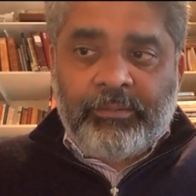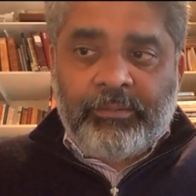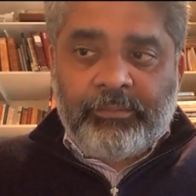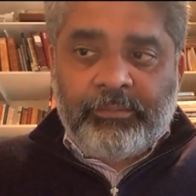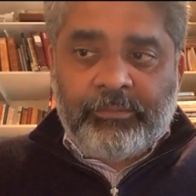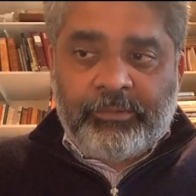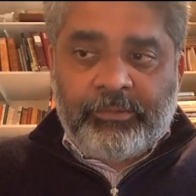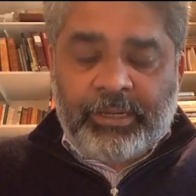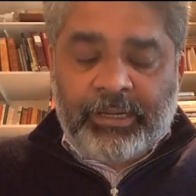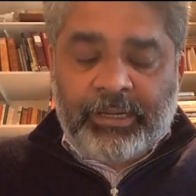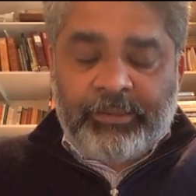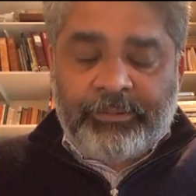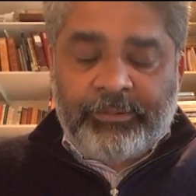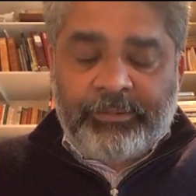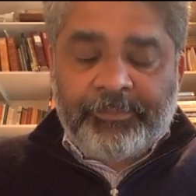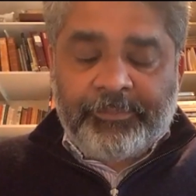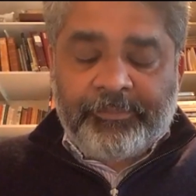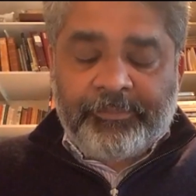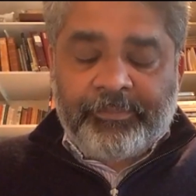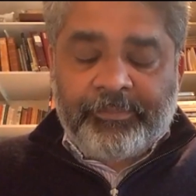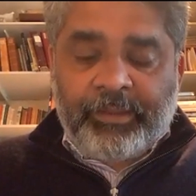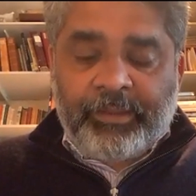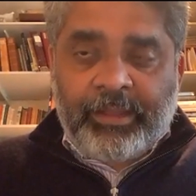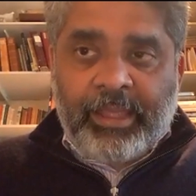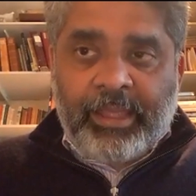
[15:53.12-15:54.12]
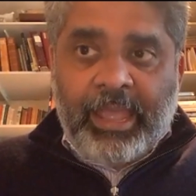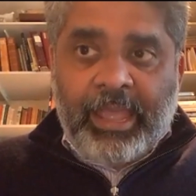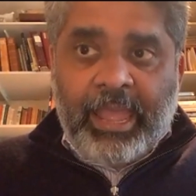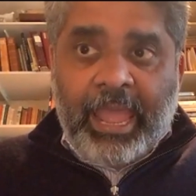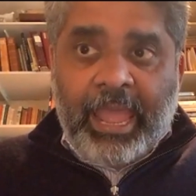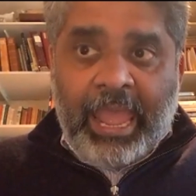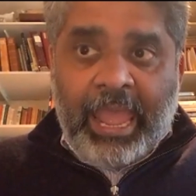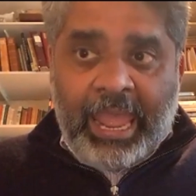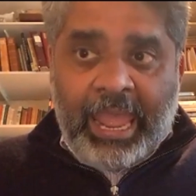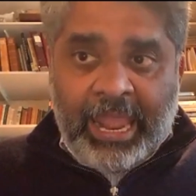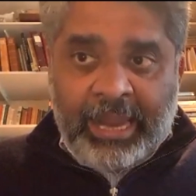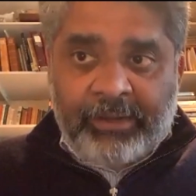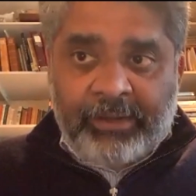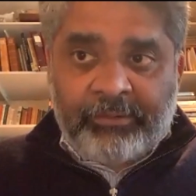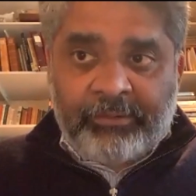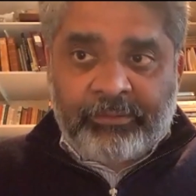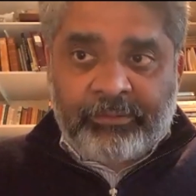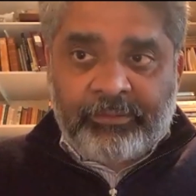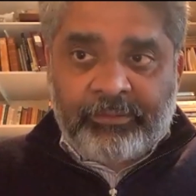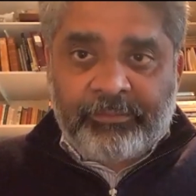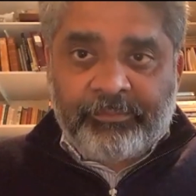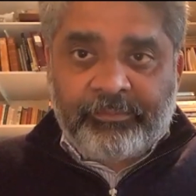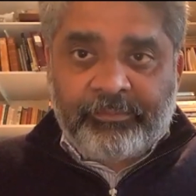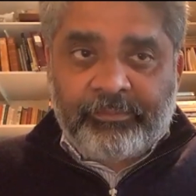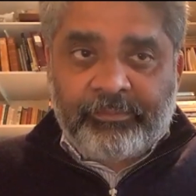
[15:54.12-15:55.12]
right? And
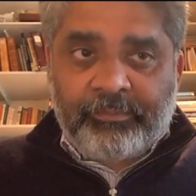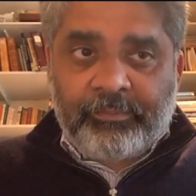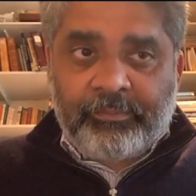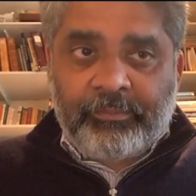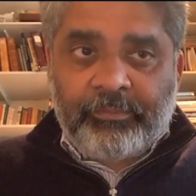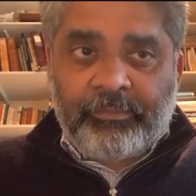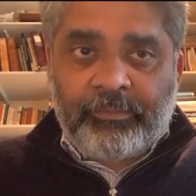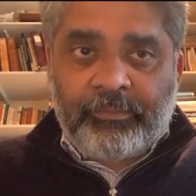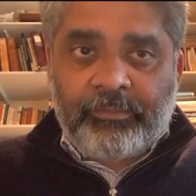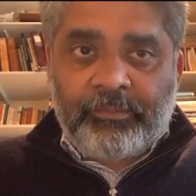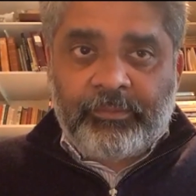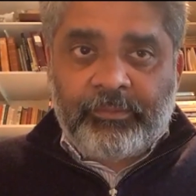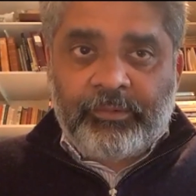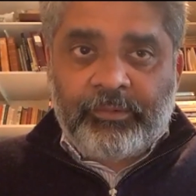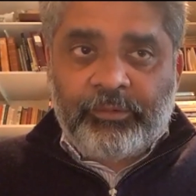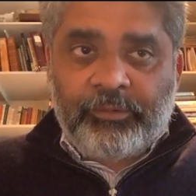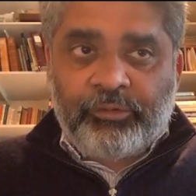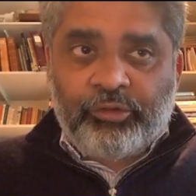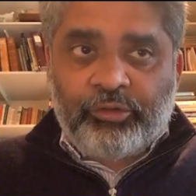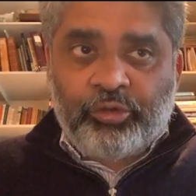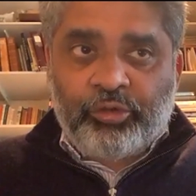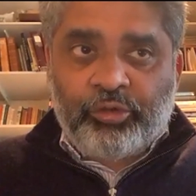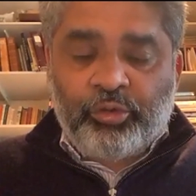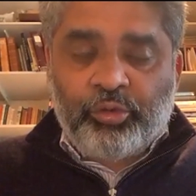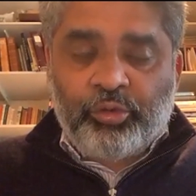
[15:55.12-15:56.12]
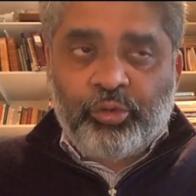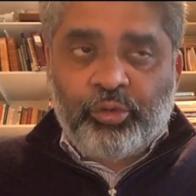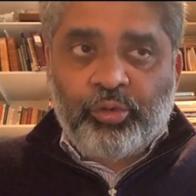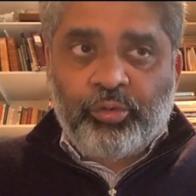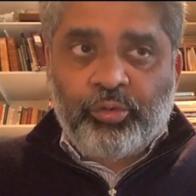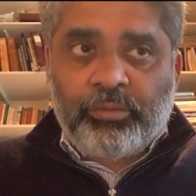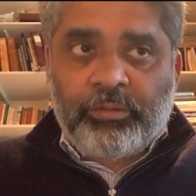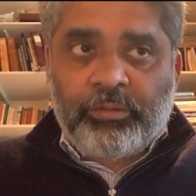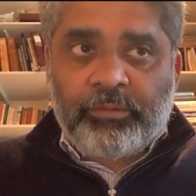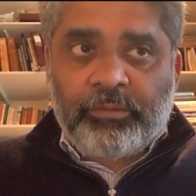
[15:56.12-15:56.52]
to